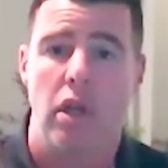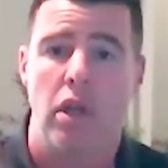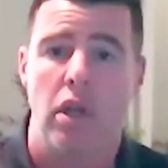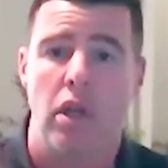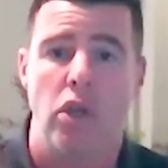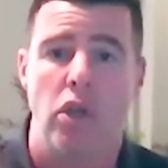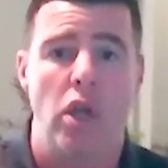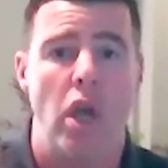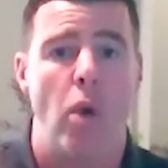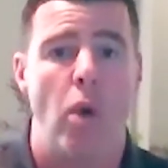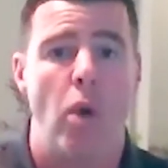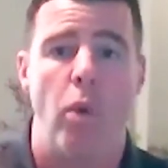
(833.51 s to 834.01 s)

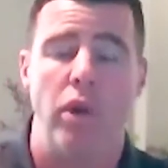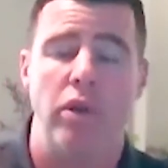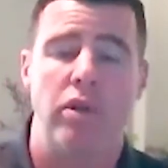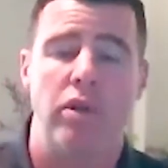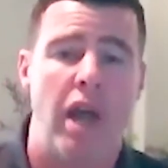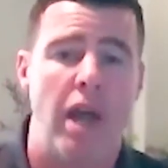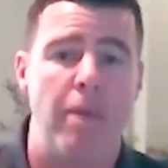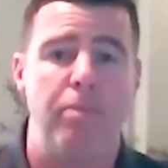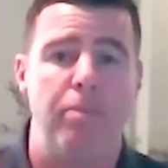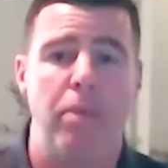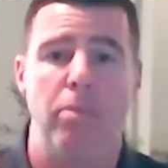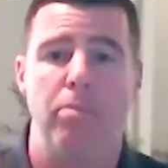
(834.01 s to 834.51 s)
You got one
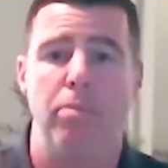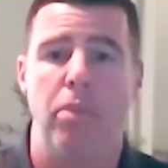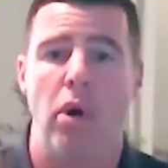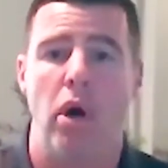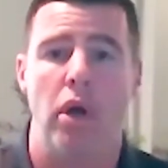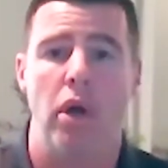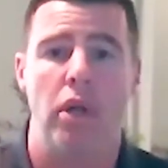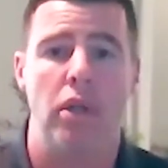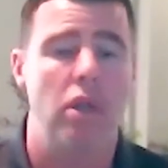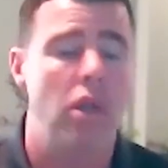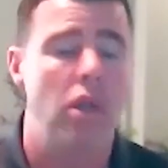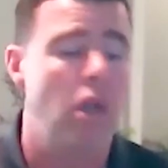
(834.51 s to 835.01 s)
type of
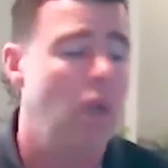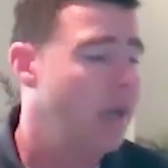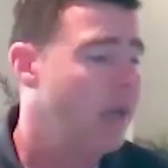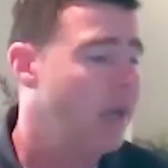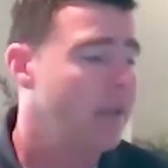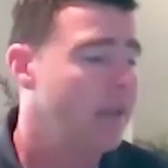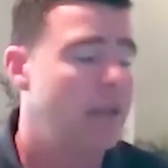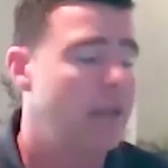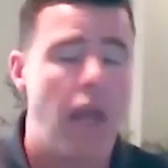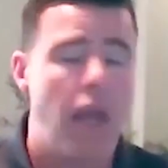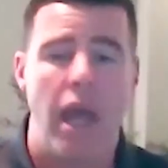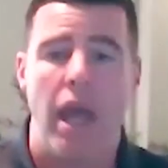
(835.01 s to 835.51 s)
bun,
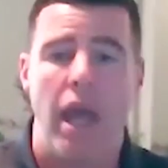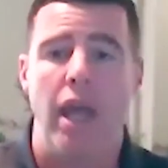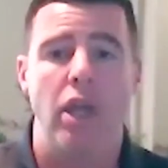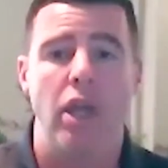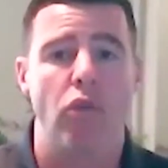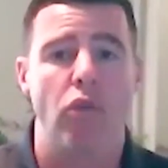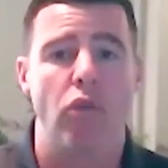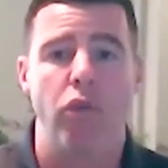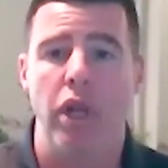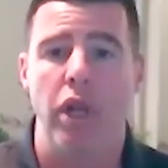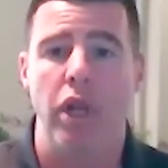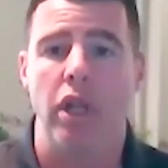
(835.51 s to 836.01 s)
the egg you
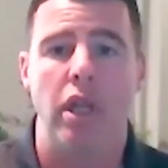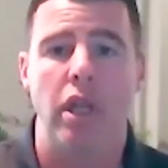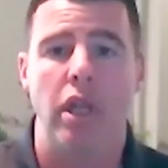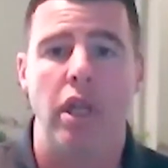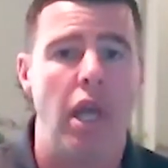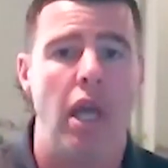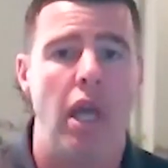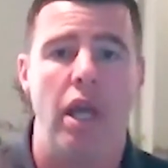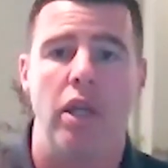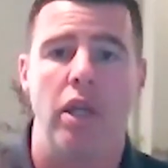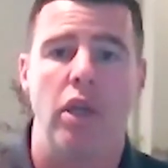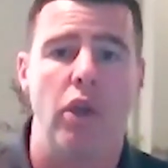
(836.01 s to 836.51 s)
really
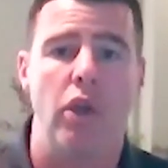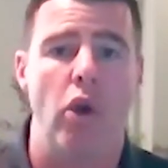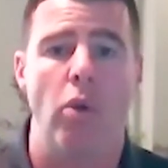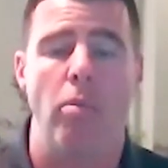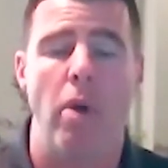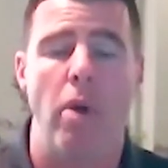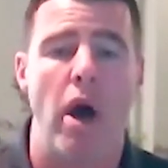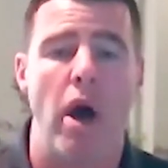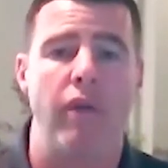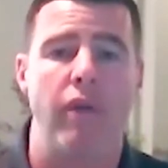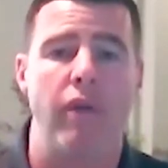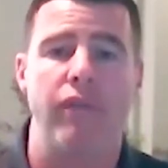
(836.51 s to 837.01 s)
can't,
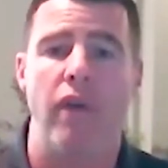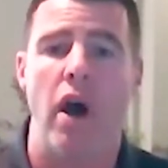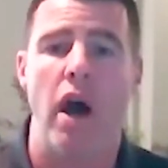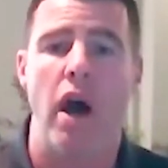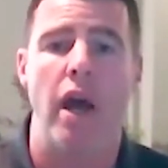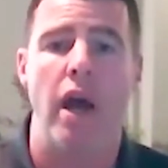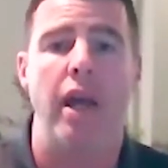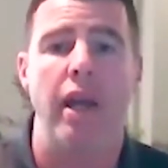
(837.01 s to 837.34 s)
modify,